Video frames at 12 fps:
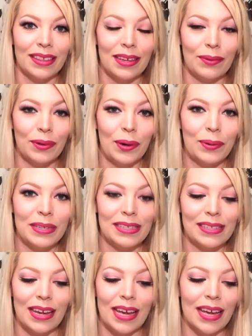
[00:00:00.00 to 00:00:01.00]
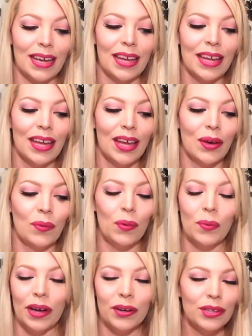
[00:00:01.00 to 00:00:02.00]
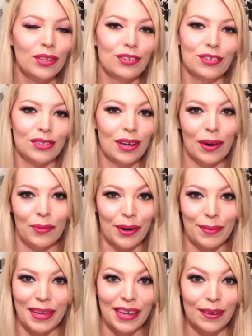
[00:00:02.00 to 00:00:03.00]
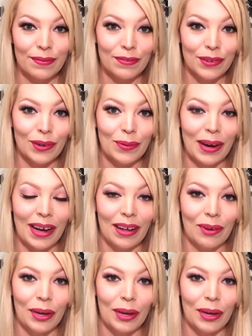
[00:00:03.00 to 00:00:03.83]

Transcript: They would always say, well, why don't you just not wear makeup for a while?